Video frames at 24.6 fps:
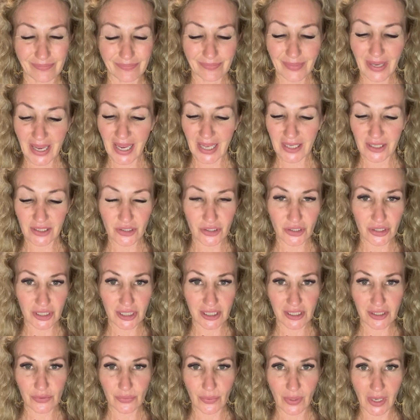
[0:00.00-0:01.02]
energy
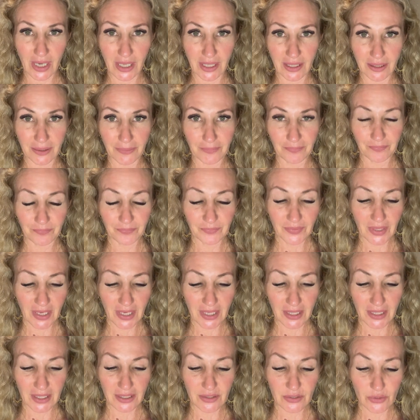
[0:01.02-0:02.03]
as well,
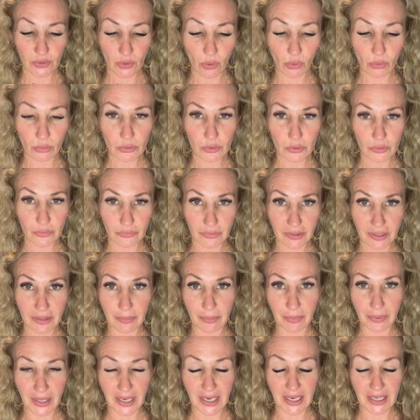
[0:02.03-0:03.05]
and it's also
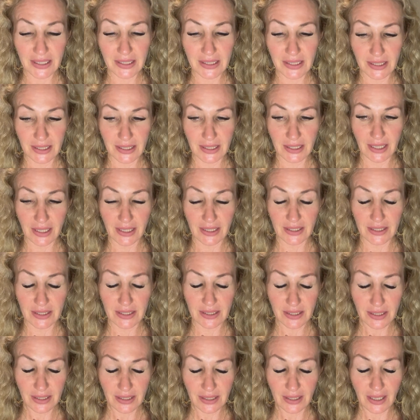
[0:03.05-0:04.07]
vibrating that
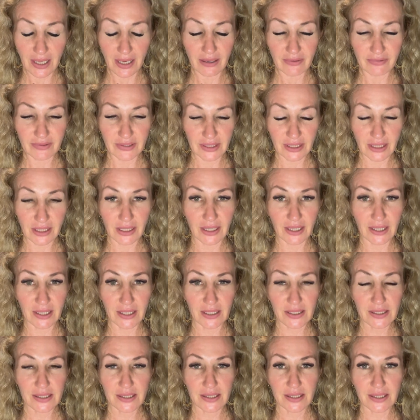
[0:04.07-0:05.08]
love and
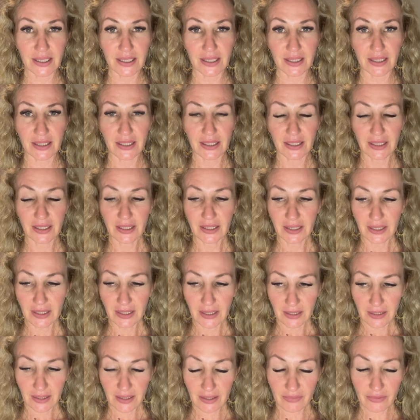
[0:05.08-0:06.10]
kindness, and then
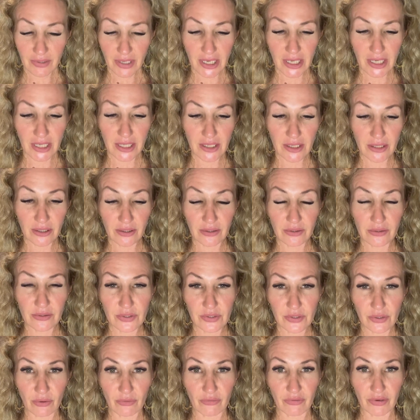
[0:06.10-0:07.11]
the
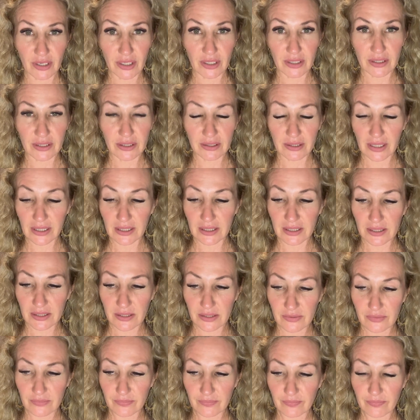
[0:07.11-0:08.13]
radius of it
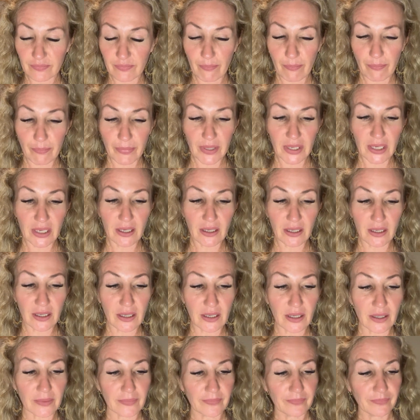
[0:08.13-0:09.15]
gets
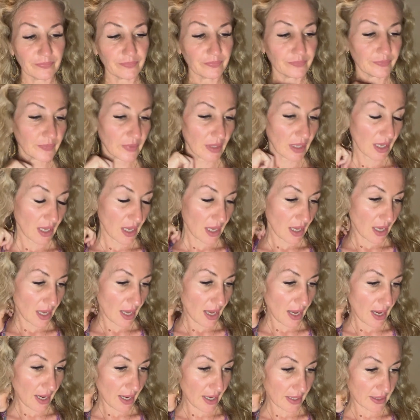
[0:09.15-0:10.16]
bigger
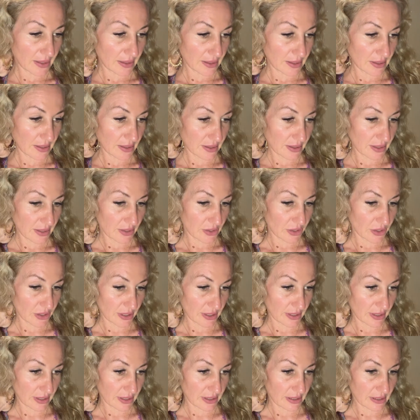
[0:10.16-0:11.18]
and it
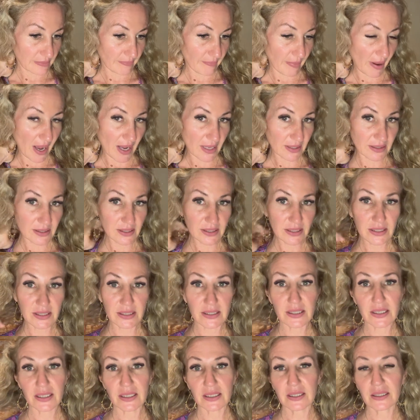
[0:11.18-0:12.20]
just expands,
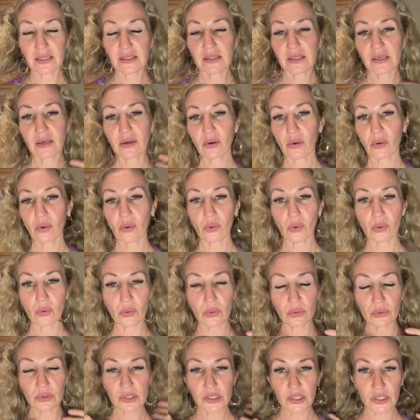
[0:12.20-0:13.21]
and then the
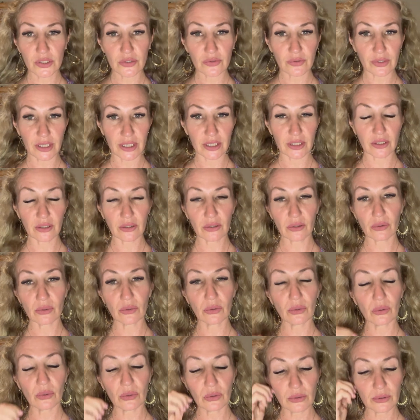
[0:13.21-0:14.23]
whole street, the
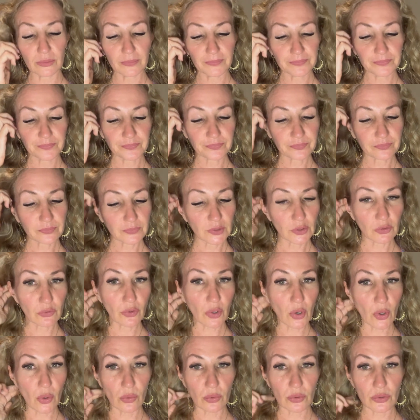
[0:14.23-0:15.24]
whole
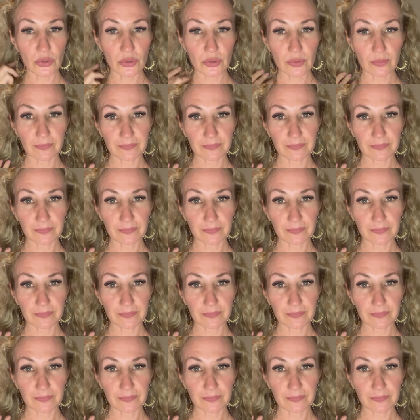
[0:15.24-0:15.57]
road,